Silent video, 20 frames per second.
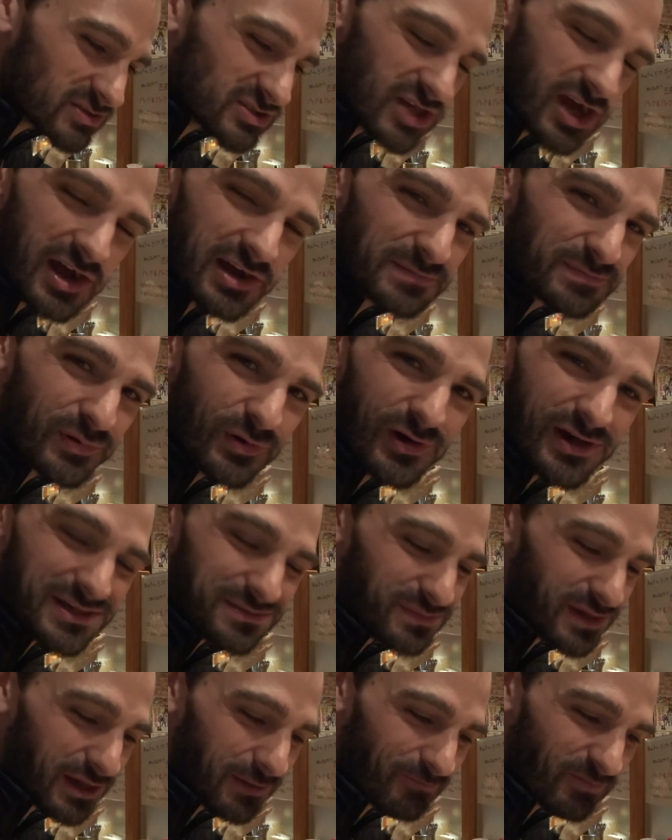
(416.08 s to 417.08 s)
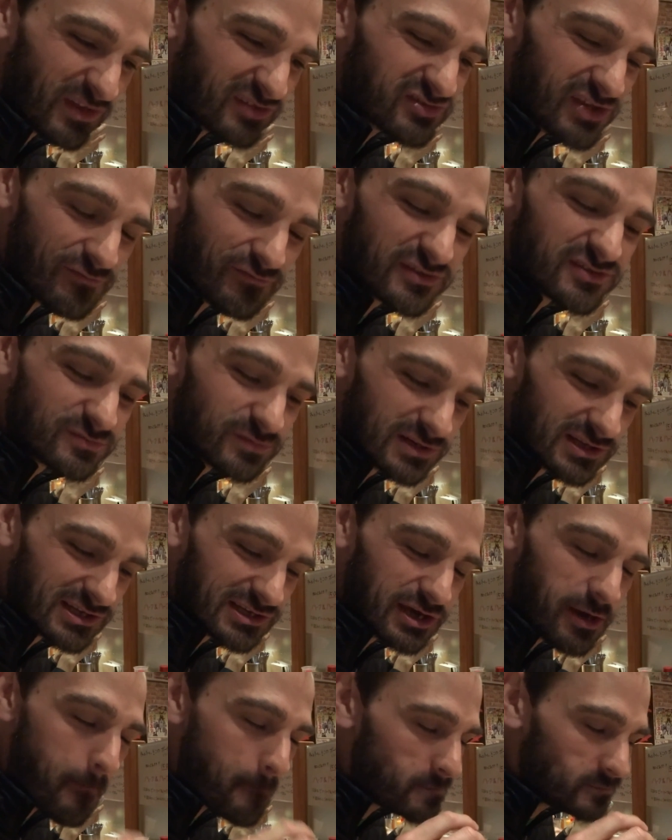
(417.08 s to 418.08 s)
It's on point, man. This stuff is really
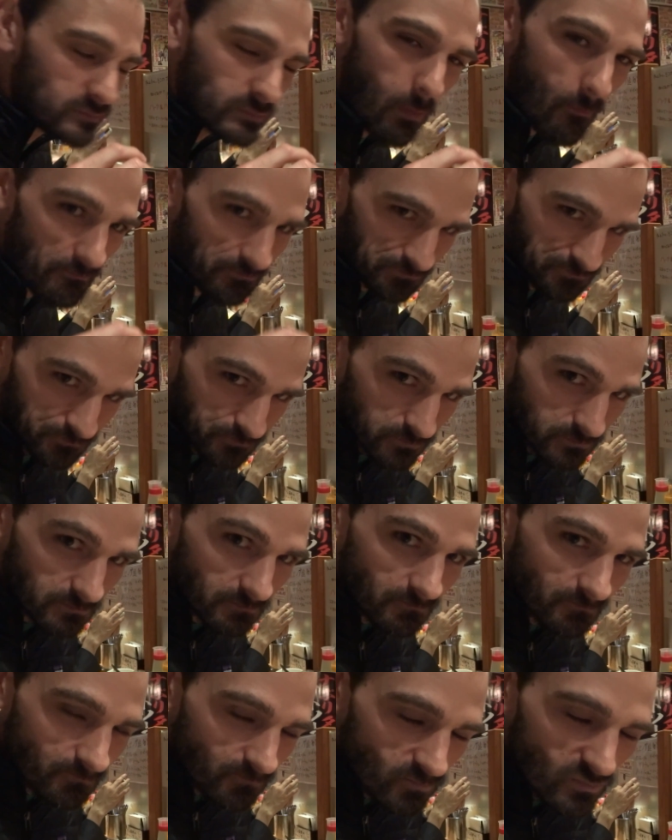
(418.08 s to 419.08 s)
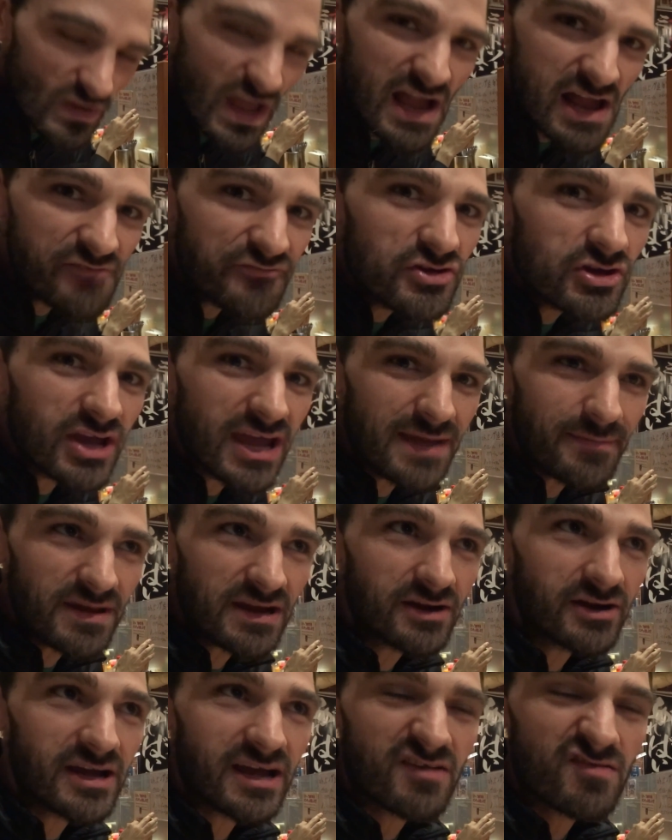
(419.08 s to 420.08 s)
good. Now, if you came
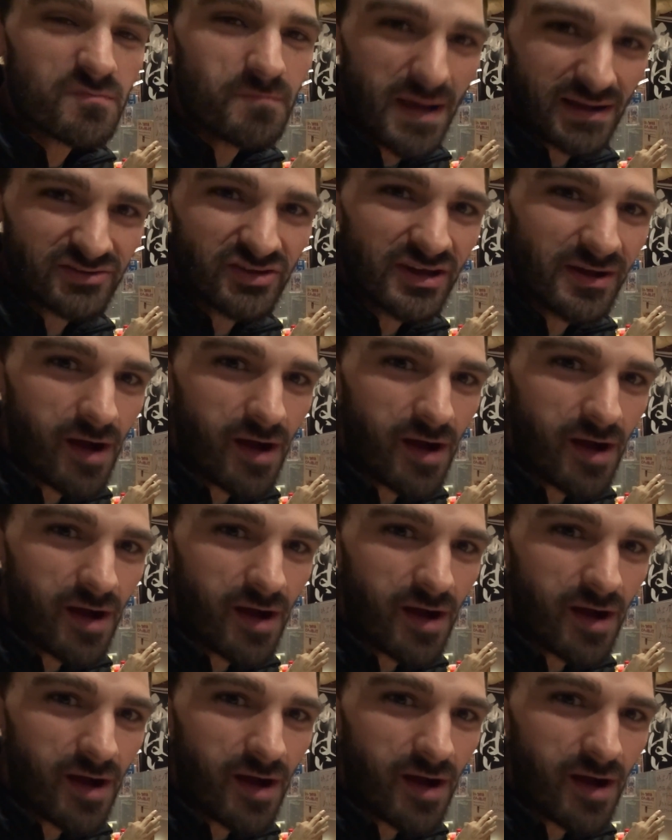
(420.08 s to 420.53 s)
here expecting